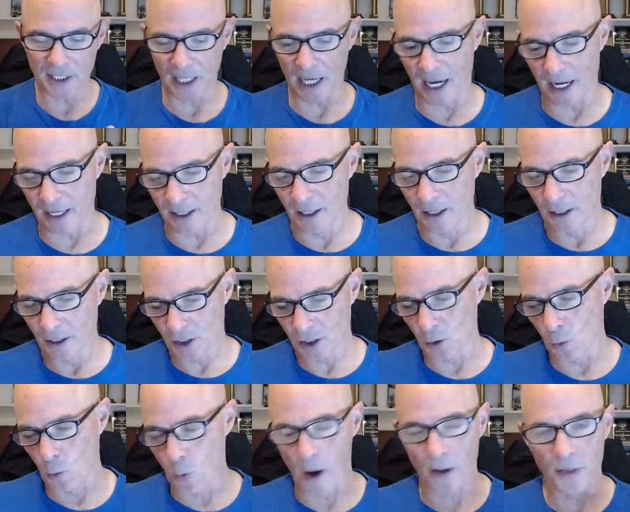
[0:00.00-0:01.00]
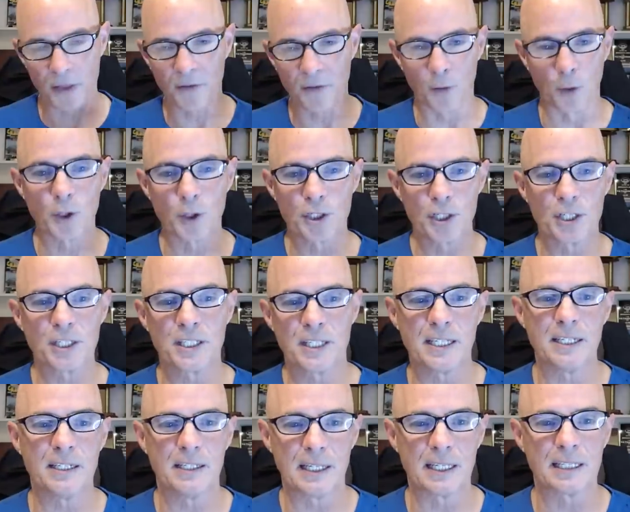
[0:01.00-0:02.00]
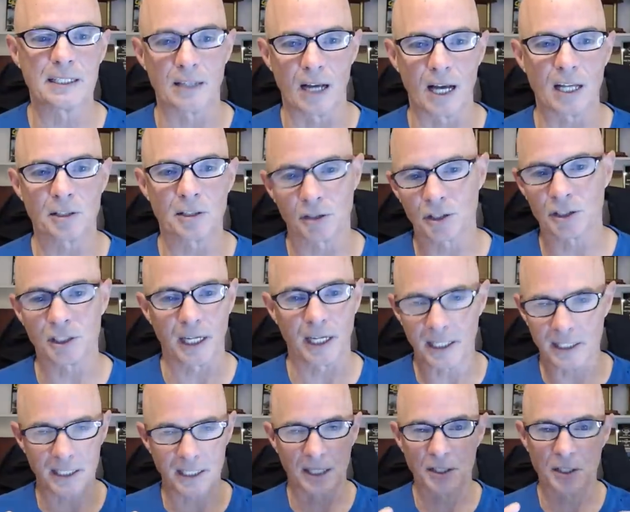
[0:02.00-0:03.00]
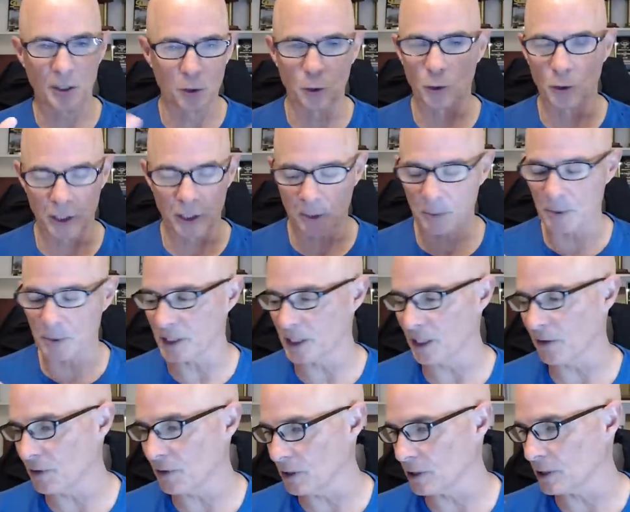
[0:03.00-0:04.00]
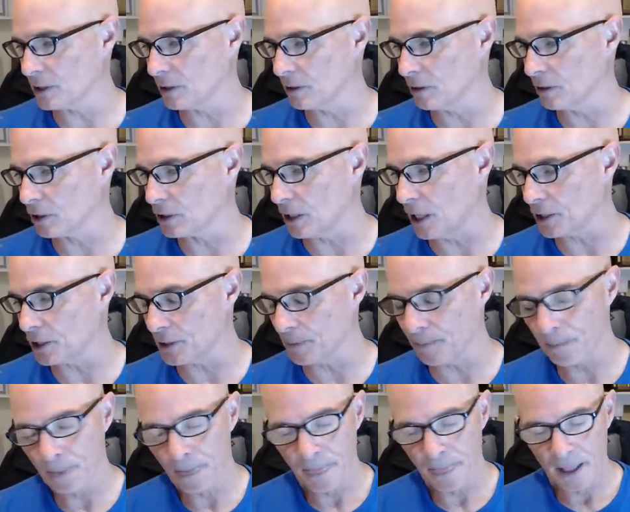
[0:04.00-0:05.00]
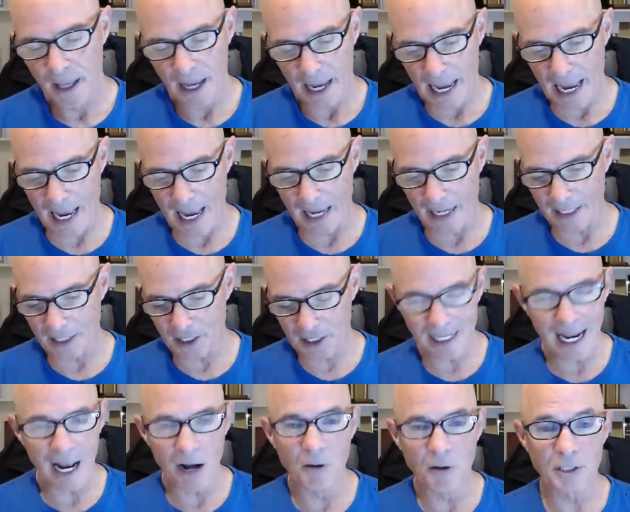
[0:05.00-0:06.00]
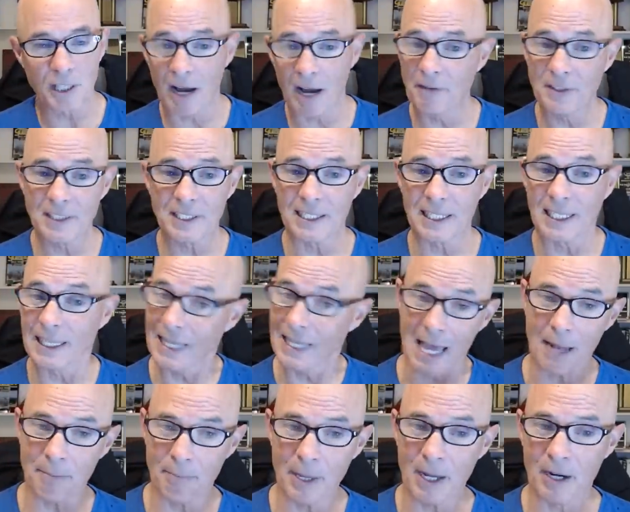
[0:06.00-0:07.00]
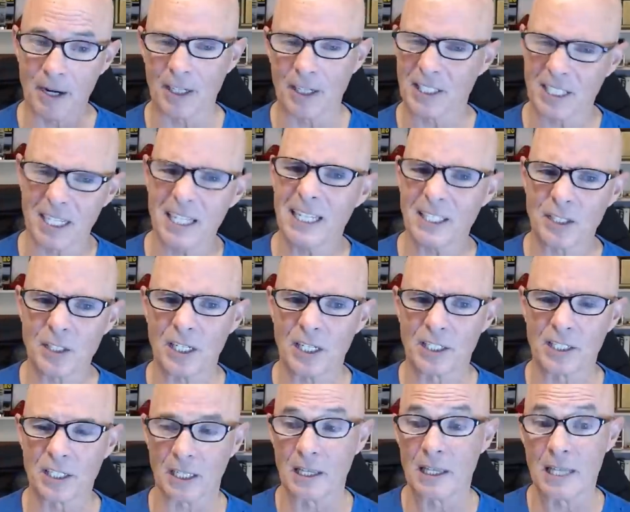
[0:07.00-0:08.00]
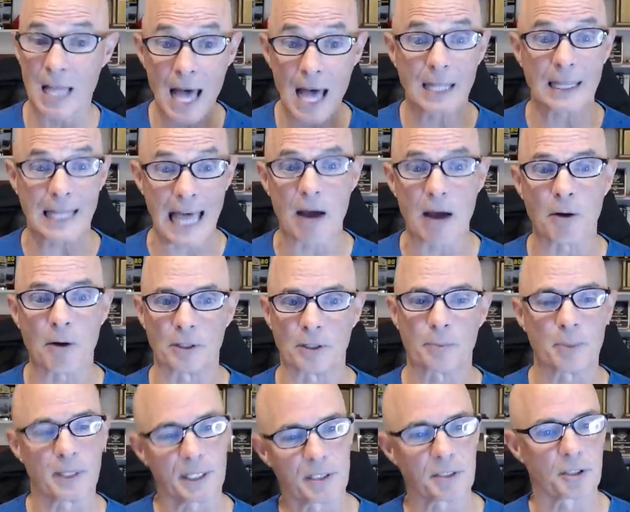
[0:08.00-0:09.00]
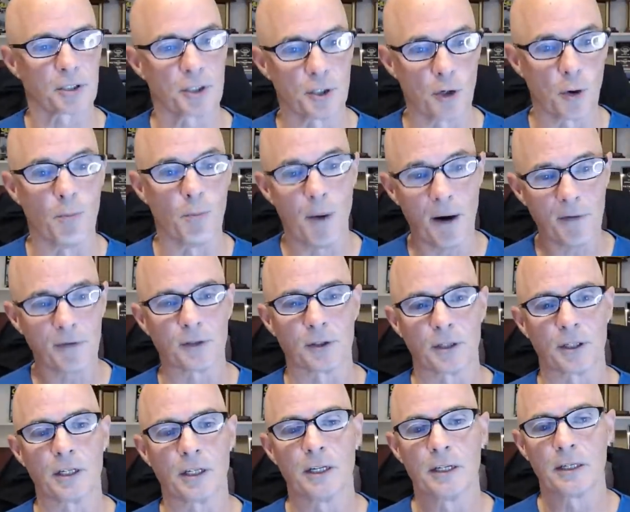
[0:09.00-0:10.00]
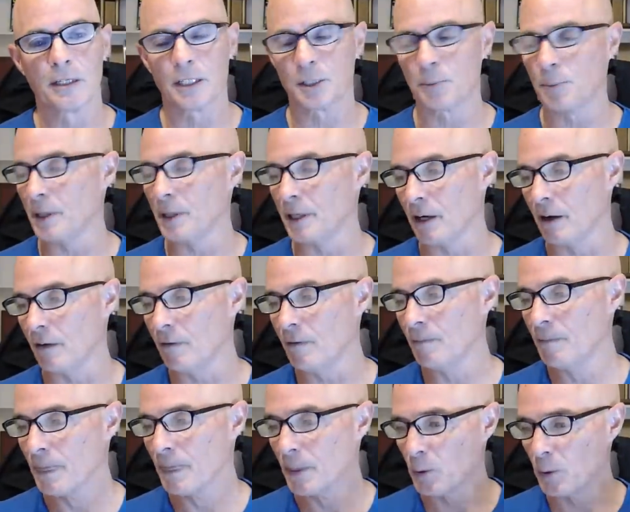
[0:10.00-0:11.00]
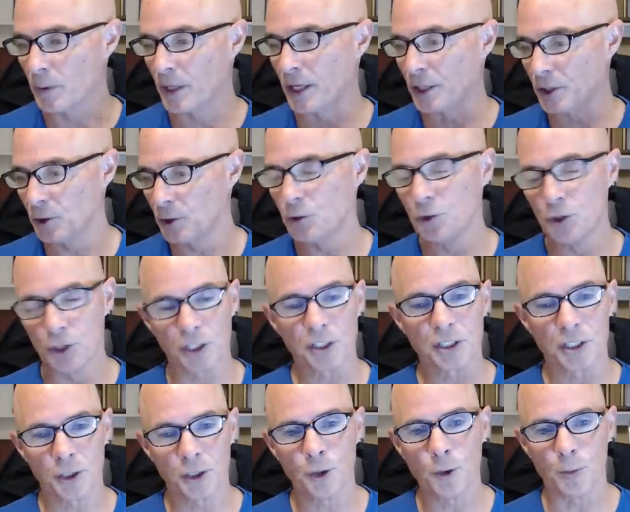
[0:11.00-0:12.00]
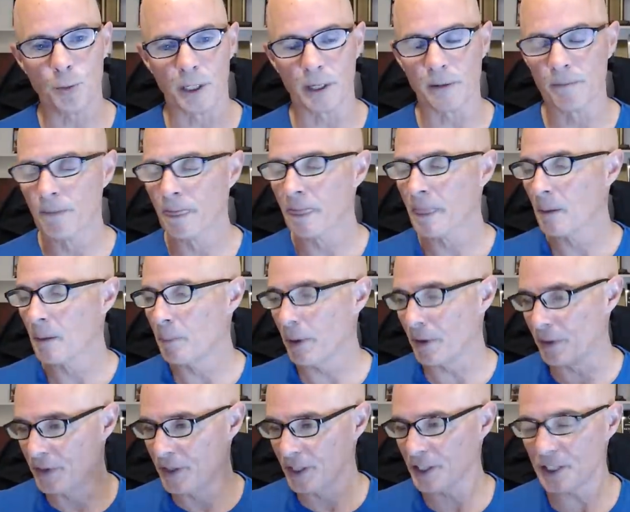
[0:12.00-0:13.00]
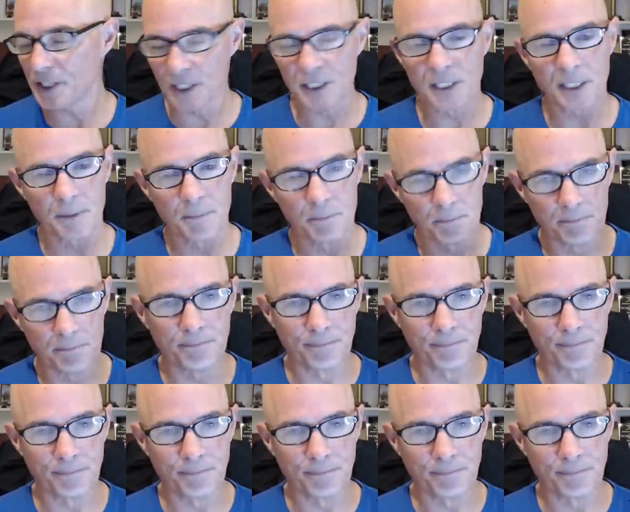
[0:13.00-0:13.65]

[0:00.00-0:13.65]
side, to what the Ford GT exhaust looks like. It's got the dual tips and stuff. It looks looks awesome, and it sounds obviously a lot better. It's it's it's a lot louder because there's no muffler to speak of when they do just the tubing. But this is a